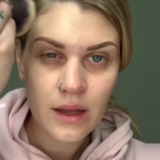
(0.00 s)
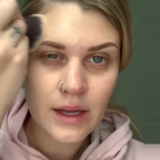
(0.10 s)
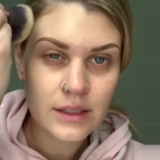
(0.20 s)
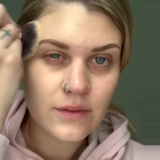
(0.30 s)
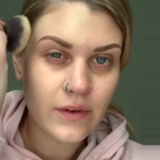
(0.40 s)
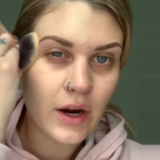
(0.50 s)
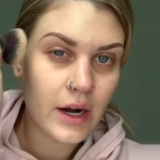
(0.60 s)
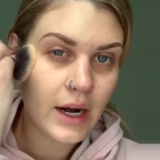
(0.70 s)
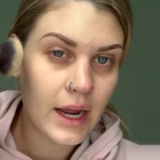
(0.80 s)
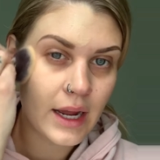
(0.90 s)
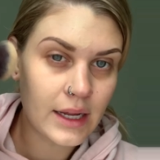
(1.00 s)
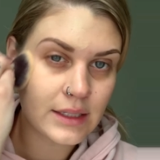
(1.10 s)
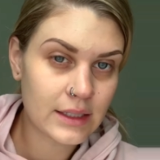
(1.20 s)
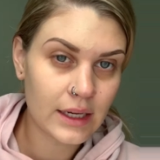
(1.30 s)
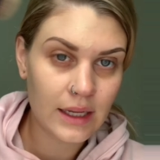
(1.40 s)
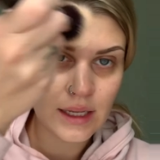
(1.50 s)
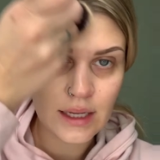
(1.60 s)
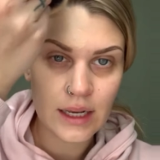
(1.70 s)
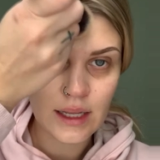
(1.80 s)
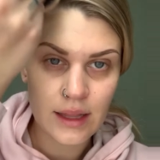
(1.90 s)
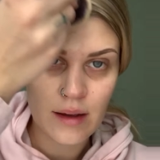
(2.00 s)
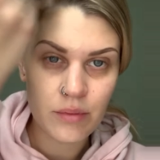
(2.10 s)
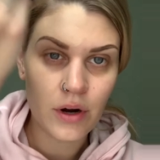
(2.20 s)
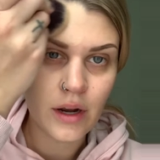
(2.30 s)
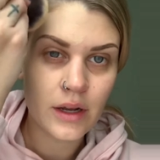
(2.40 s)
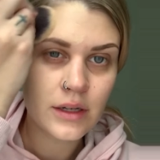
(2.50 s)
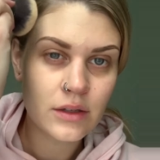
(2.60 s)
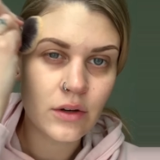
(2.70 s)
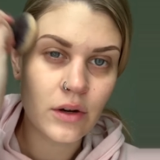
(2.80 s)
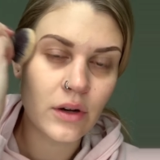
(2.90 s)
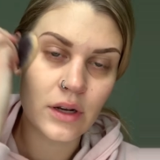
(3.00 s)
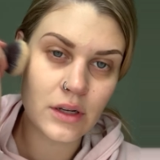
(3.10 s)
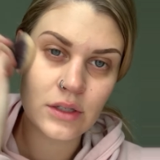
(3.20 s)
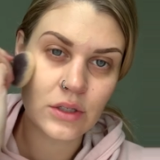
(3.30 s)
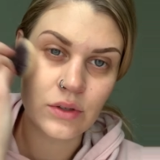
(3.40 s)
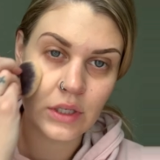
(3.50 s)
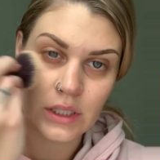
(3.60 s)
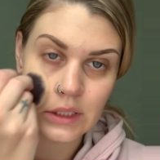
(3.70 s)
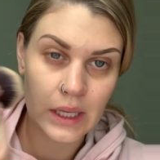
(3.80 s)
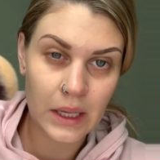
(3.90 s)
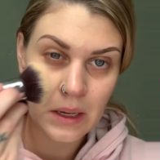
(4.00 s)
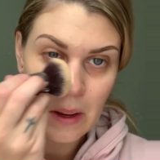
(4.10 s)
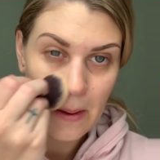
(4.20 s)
as far as like getting that product onto your skin.